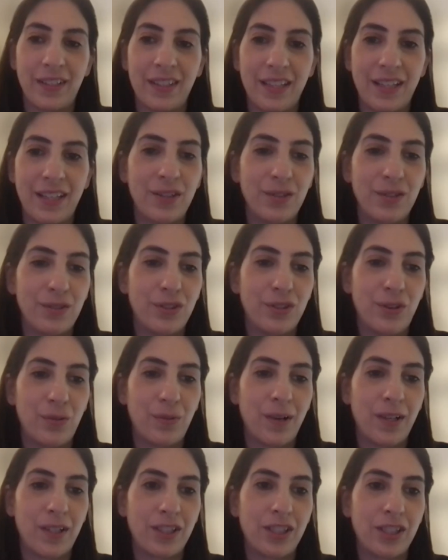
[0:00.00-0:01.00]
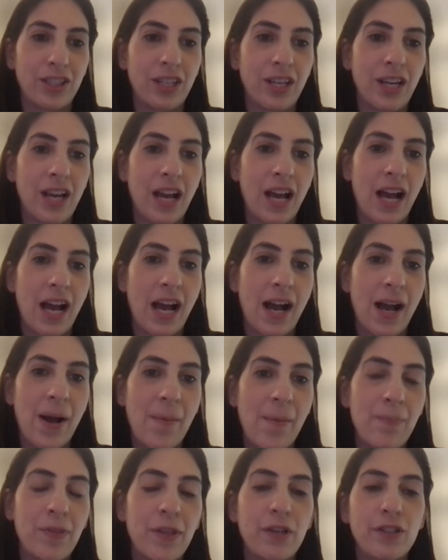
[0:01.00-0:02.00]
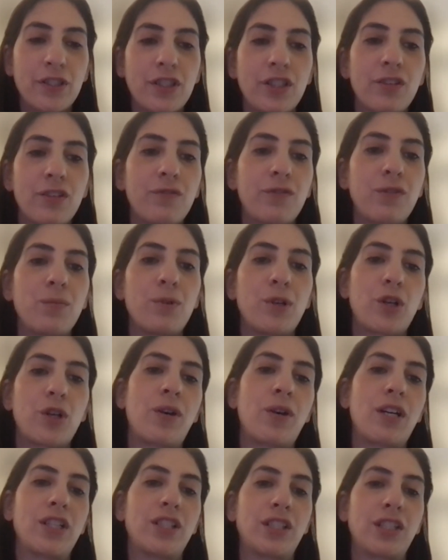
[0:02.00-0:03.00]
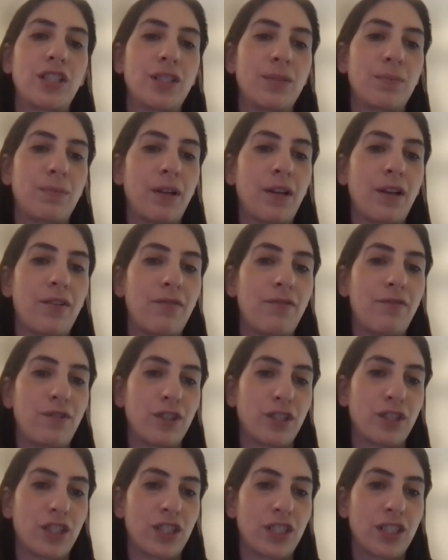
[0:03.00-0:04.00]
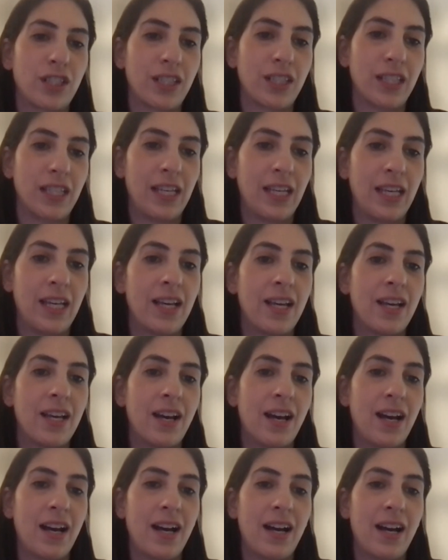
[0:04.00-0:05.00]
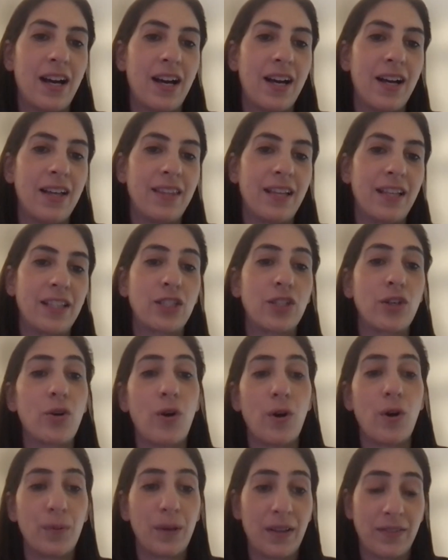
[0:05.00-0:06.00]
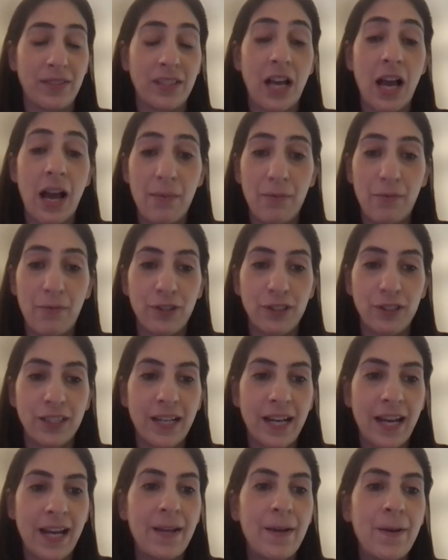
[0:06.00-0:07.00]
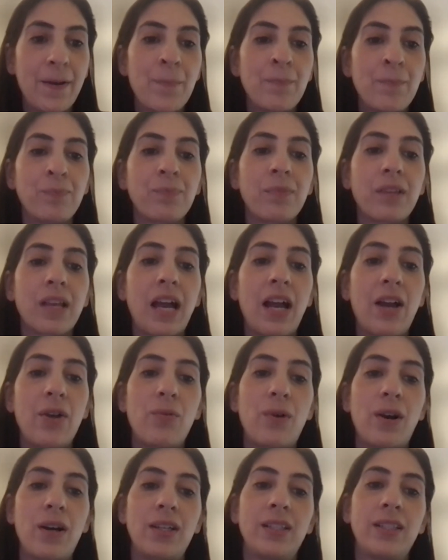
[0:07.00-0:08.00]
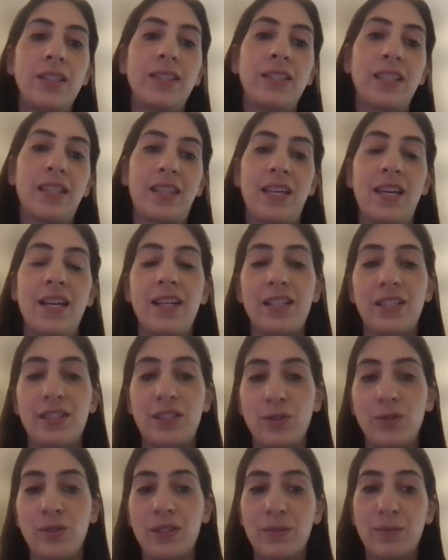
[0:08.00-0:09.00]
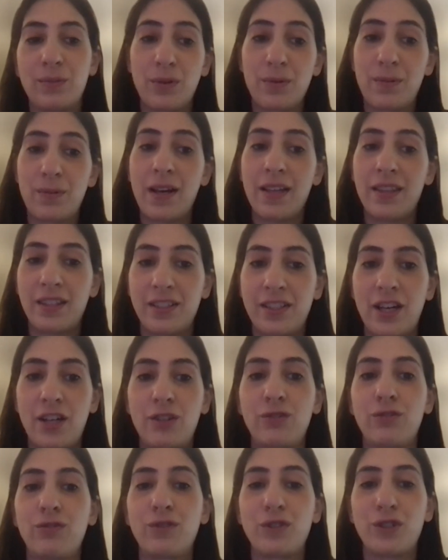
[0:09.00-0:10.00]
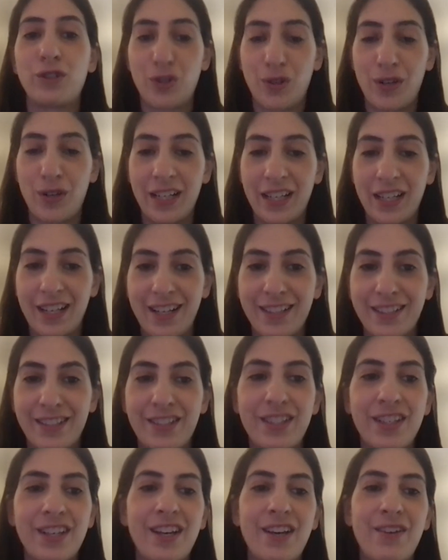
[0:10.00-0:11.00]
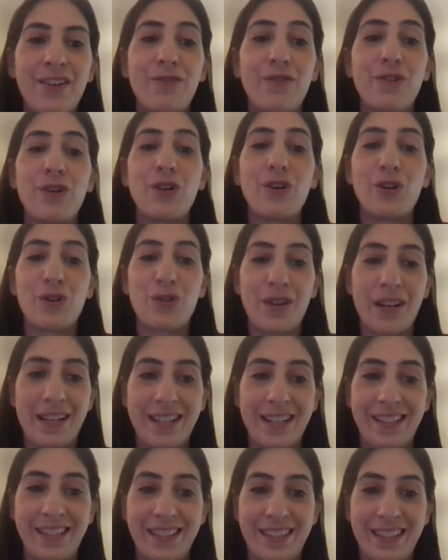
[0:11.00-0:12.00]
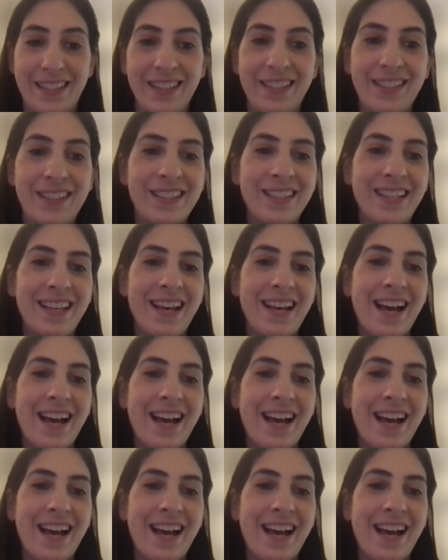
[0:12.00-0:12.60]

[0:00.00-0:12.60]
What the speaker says: Thank you so much. There's still a few more questions, but unfortunately, that's all we have time for today. I wanted to thank Susan, Prabhath, and Donald for joining us, for your great insights.